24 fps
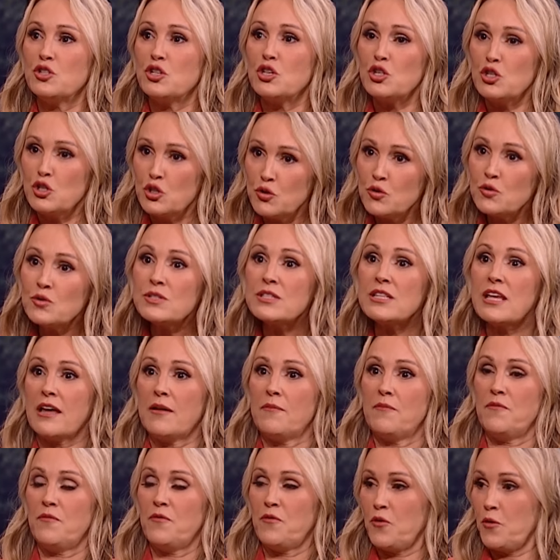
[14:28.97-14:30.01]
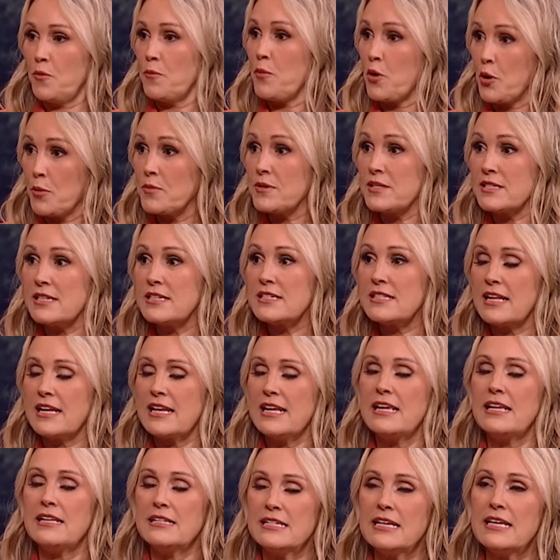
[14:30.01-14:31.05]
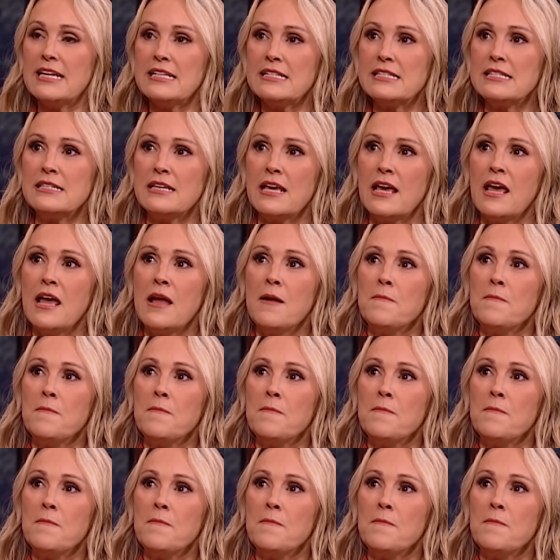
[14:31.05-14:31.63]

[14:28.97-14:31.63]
use them for purposes that he intends,